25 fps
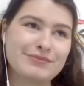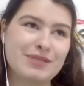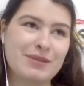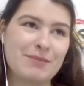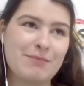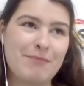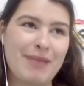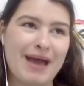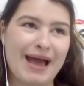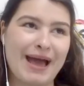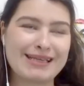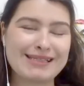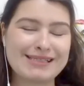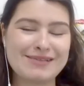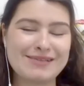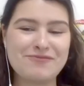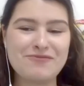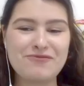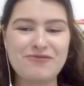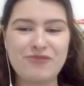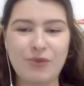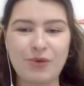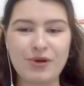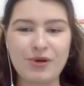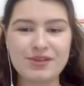backs
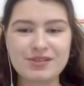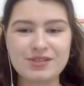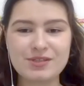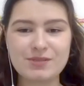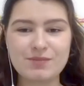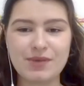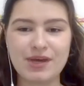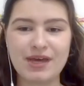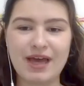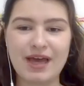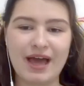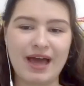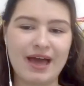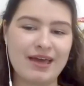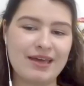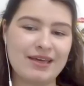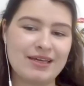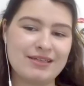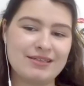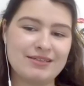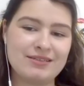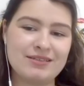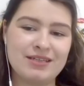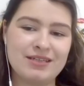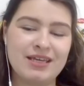and forths, but
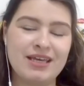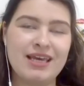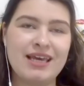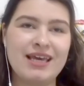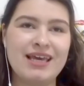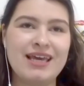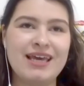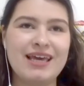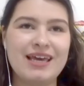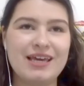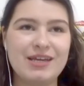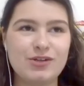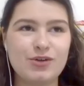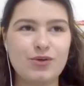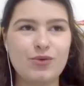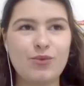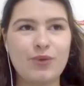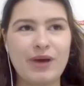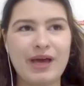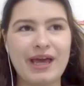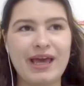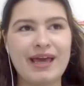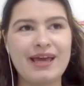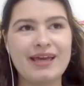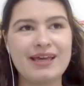in a
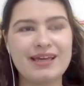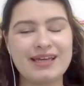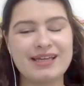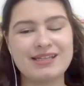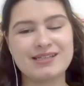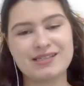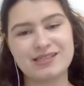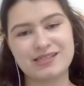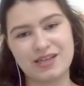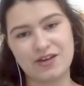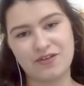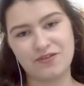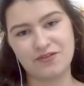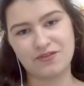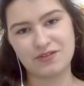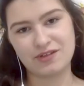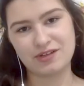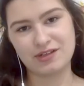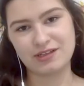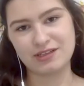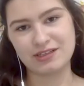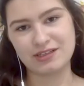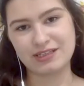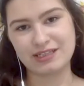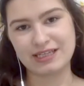way, it's
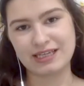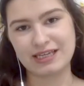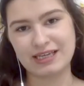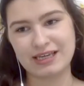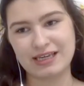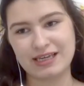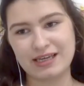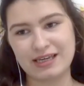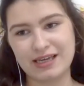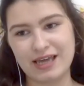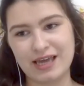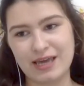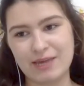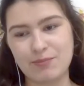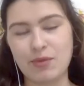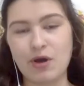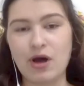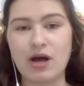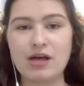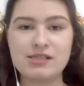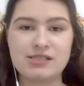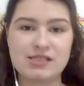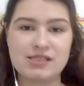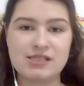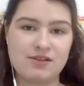definitely a
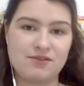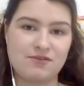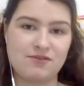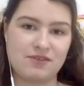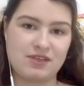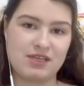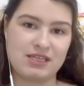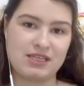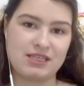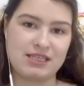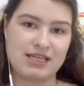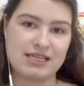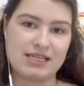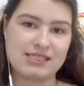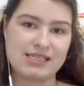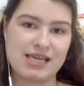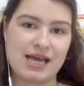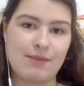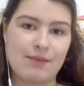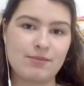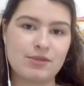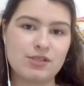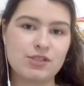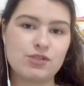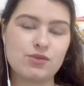positive thing that's
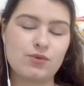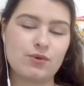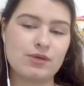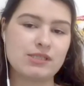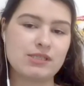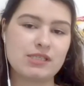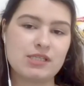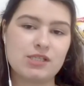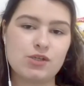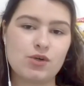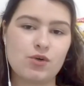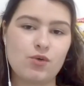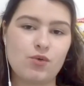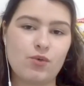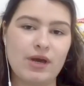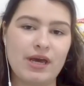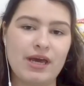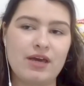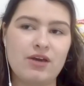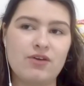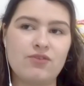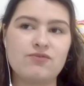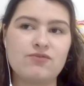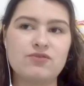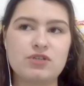happened to us, in a
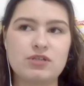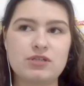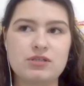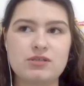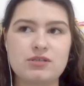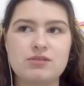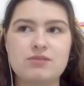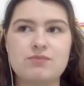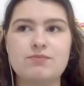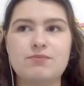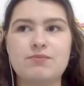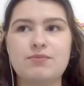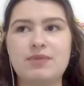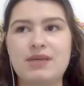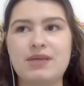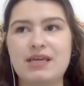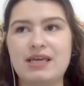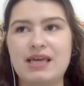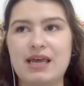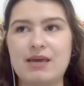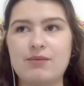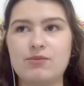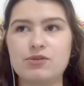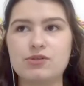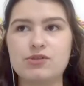way of just
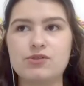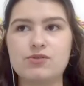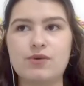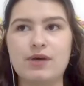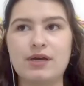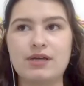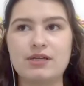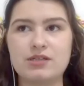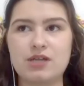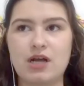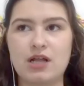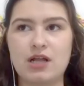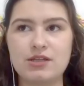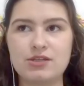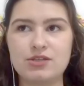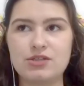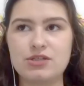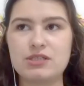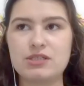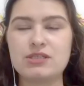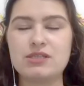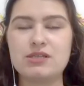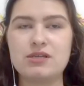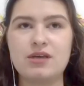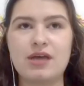being able to
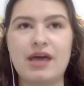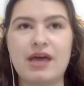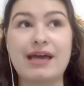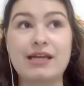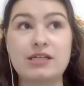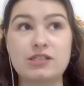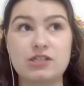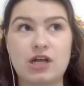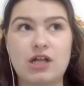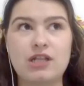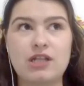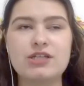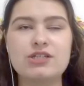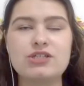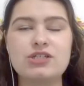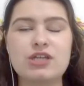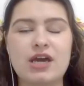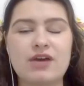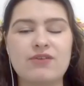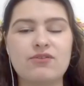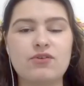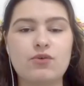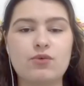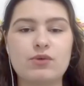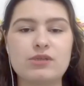acknowledge
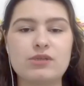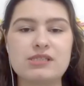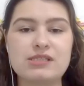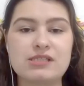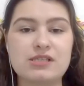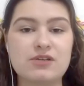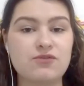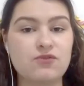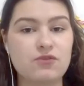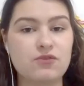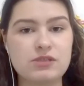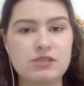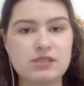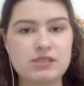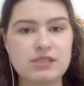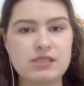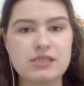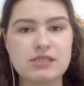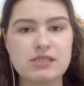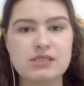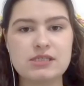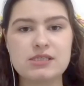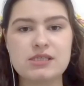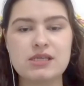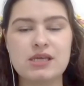everyone's
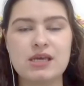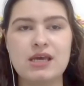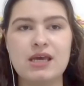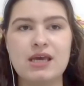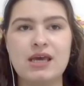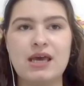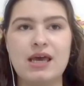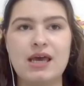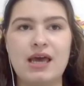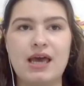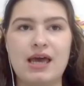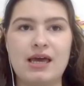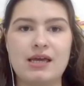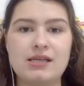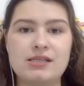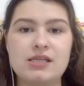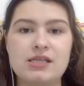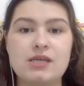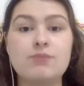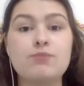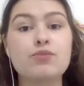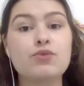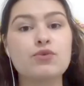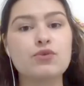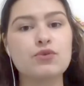differences and
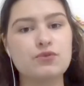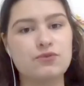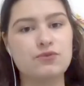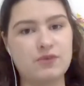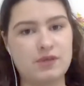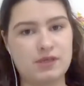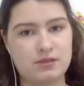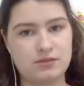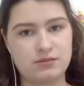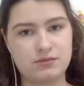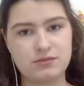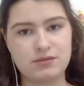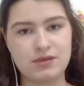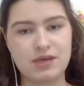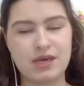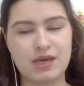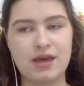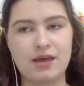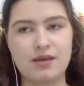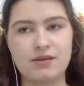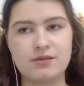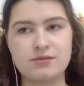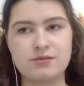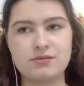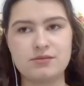improving
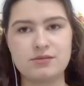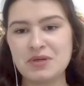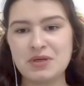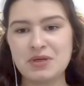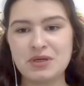and,